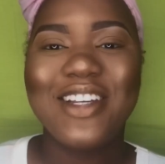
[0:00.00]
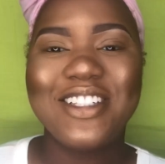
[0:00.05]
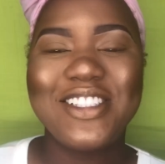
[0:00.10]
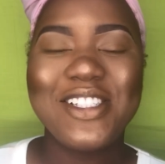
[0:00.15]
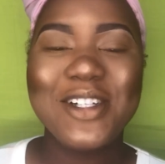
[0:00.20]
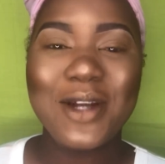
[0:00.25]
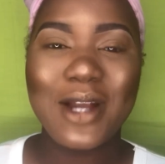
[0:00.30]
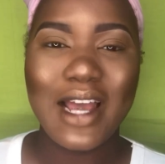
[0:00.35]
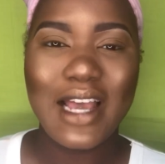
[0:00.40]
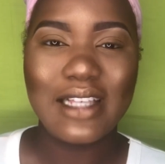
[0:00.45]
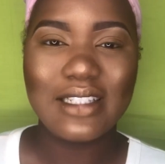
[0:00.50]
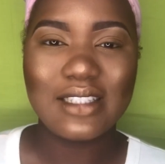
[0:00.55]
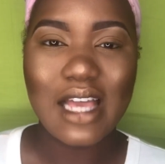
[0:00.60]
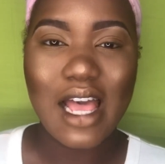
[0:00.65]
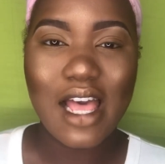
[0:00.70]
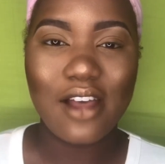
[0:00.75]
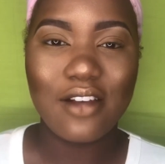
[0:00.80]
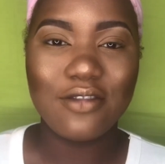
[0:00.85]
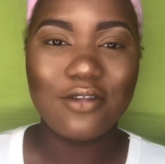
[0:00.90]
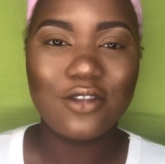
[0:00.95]
So guys,
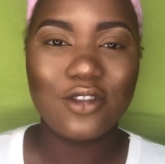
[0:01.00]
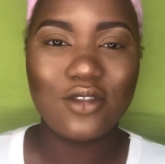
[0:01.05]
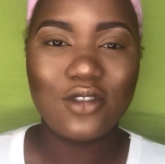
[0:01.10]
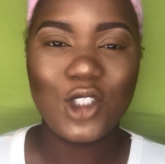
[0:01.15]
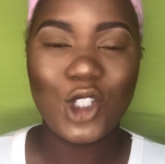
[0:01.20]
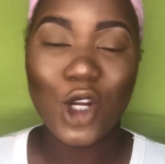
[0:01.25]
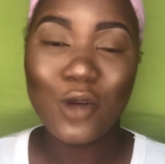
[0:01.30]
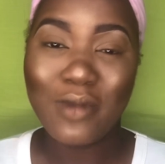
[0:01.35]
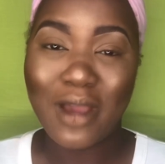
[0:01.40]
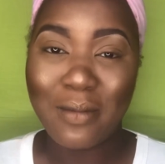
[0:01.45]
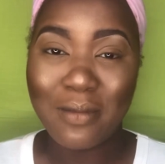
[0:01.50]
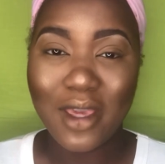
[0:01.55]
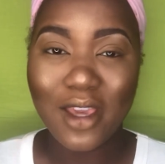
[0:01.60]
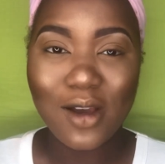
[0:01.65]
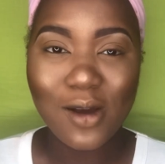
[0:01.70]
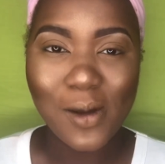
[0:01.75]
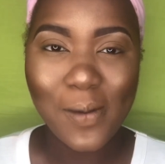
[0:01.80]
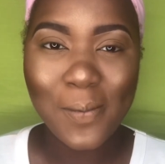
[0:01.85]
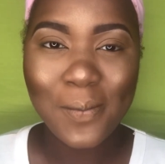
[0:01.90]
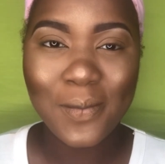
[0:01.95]
I've done my
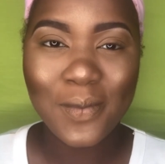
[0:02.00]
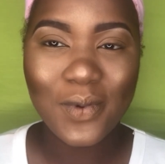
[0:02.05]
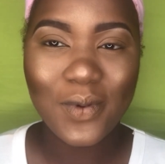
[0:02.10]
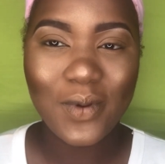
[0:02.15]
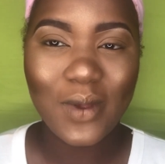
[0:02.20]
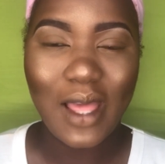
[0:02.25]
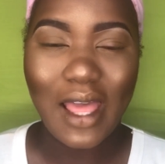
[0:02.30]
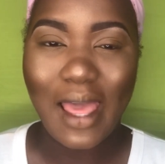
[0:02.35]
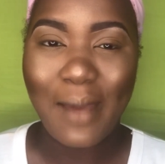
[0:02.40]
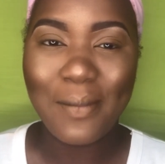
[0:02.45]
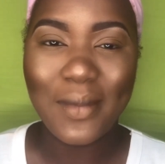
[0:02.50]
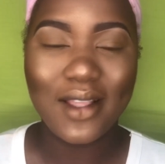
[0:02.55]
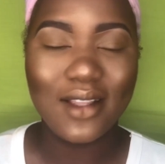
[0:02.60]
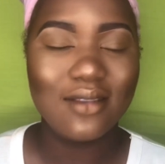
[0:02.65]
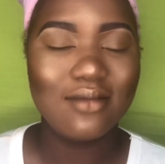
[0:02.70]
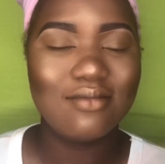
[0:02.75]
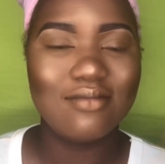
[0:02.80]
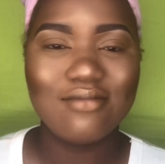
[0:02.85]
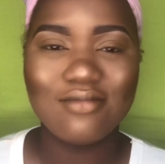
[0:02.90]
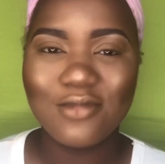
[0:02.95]
makeup,
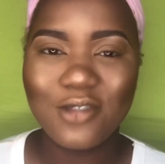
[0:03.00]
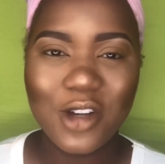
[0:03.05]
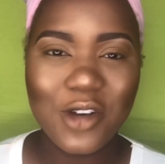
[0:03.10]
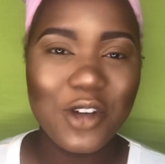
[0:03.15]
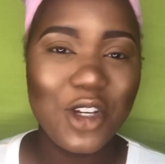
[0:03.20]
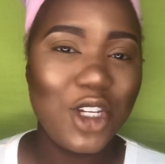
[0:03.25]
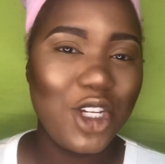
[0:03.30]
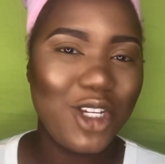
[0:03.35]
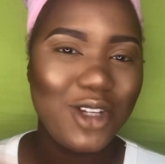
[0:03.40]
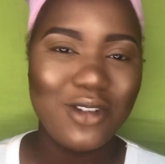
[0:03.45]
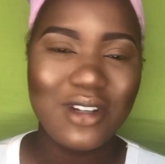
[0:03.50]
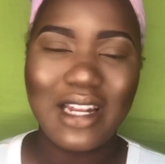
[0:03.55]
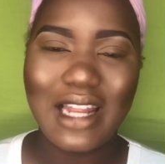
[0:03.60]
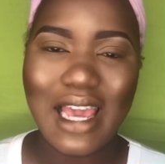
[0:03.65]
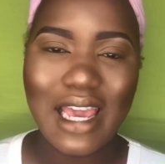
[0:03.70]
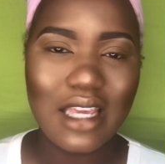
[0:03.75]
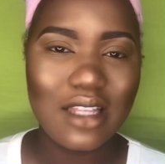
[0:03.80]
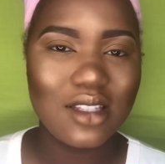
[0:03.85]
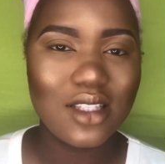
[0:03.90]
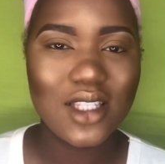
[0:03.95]
very nude
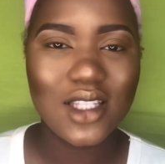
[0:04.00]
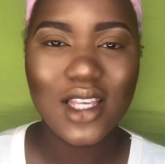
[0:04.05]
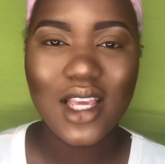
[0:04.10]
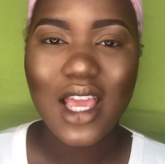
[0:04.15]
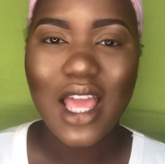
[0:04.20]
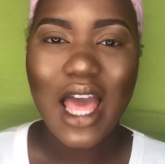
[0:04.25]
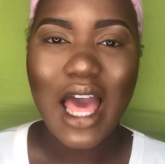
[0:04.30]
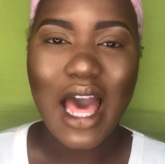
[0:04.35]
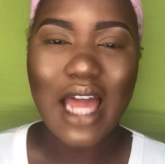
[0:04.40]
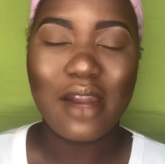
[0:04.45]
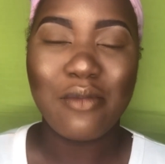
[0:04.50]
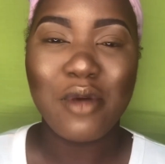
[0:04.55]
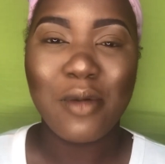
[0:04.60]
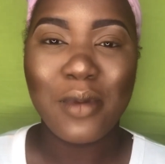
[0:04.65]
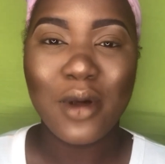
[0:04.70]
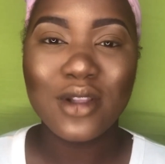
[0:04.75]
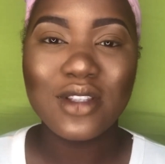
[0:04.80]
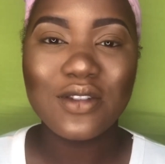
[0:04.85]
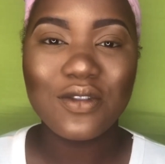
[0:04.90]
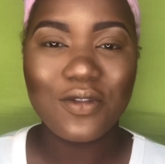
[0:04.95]
lights, and I'm
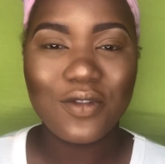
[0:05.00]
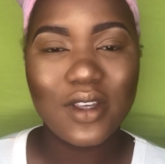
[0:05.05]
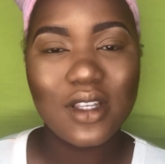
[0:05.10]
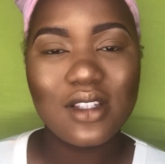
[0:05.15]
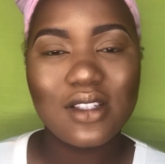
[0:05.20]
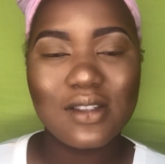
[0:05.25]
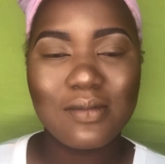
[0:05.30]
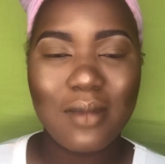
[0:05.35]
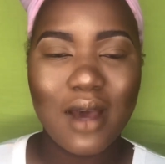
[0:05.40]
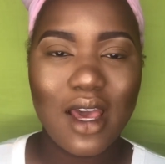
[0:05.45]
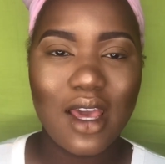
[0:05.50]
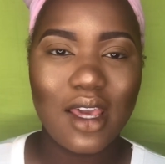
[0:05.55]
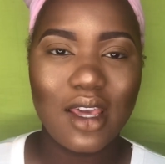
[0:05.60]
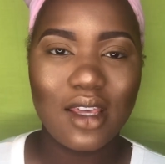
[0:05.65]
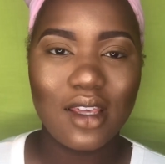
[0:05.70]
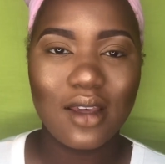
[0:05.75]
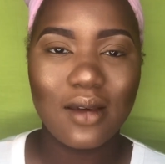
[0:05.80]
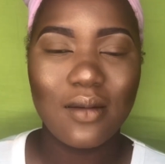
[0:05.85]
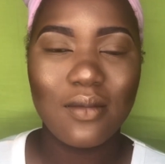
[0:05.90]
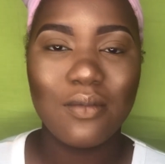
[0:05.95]
about to
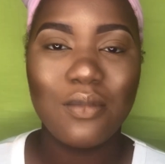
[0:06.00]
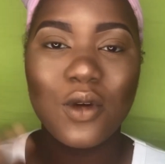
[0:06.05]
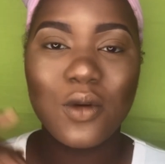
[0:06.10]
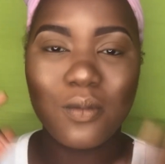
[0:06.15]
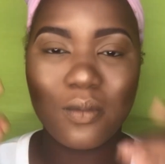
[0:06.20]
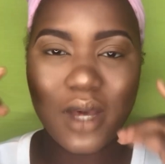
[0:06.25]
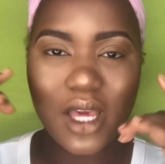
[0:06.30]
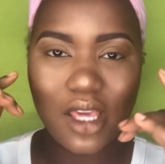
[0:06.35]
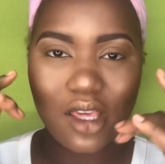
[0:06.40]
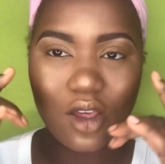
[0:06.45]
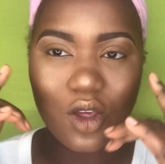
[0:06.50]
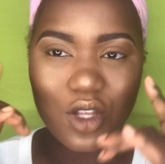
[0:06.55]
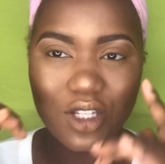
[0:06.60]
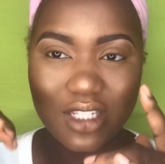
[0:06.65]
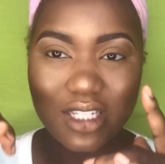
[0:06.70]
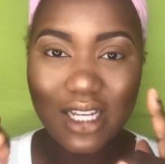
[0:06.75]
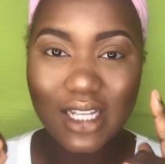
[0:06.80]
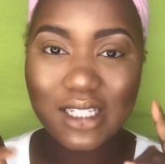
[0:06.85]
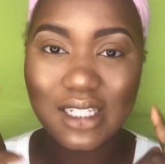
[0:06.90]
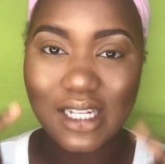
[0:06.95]
put my
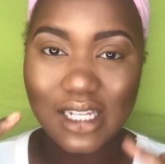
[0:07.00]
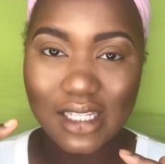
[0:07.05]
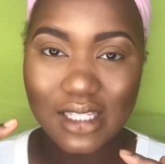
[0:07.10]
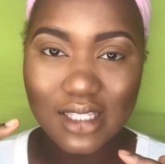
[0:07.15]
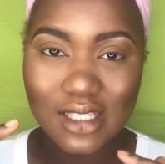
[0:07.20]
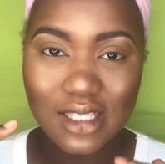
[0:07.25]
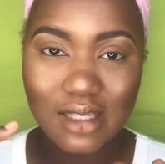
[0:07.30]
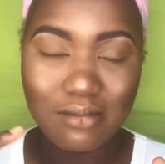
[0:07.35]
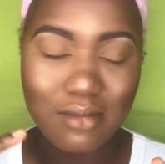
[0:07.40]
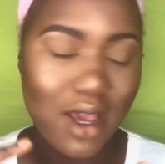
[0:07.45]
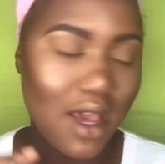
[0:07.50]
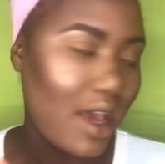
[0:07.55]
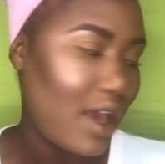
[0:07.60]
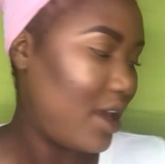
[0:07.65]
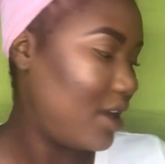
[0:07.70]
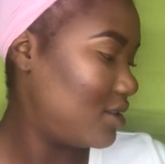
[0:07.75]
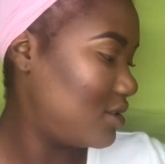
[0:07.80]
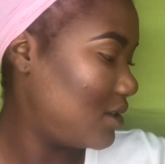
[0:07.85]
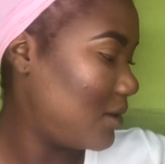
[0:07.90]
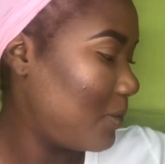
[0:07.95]
contact lens in my
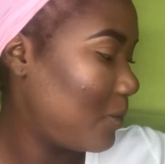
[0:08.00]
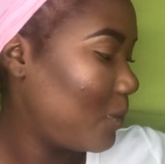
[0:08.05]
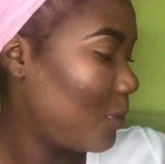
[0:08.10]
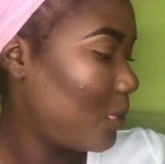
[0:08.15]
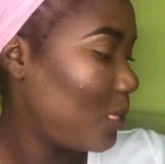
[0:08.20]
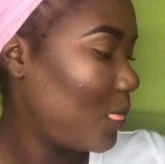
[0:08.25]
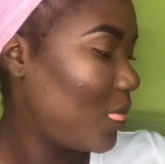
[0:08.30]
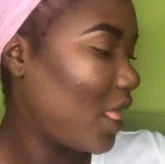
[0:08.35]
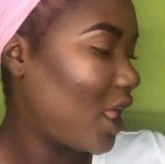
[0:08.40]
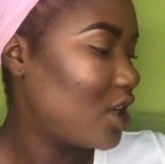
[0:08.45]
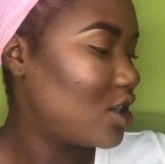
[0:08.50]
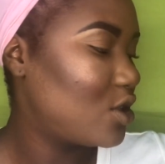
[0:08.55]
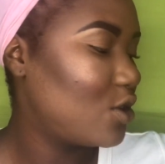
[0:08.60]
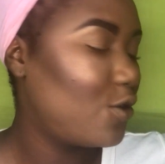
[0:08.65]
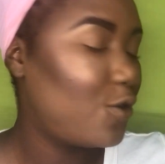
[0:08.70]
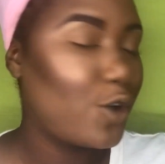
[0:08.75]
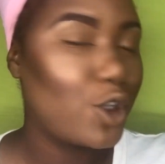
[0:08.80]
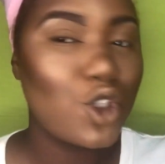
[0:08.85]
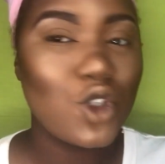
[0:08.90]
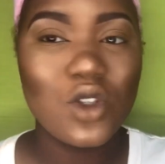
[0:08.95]
eyes. So
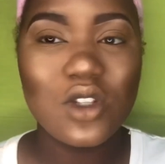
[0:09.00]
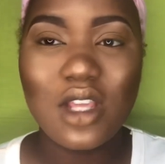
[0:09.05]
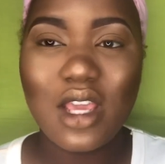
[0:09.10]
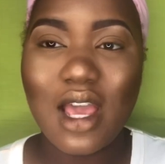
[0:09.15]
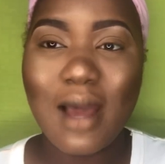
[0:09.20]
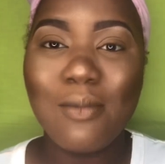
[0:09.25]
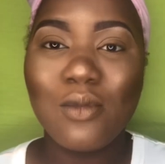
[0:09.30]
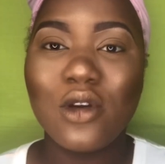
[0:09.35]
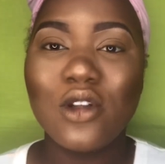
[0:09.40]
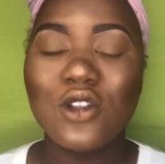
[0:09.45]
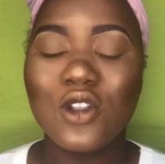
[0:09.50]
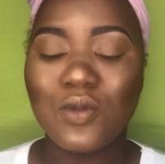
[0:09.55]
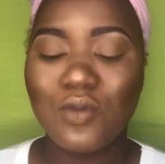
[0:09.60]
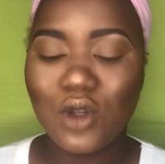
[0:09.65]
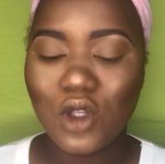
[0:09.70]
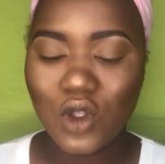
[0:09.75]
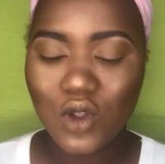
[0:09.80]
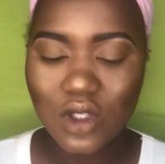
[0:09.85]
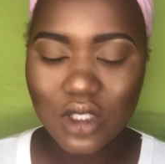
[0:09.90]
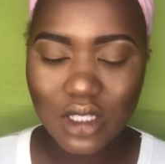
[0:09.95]
for today I'm going to be
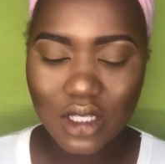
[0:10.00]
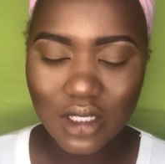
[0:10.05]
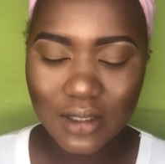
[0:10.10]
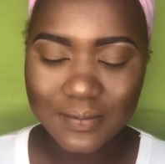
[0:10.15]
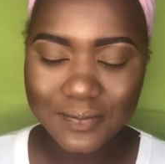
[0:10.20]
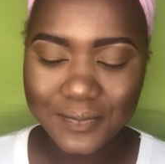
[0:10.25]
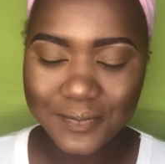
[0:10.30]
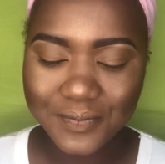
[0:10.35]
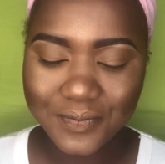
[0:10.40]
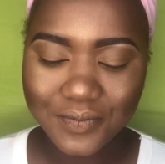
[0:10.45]
using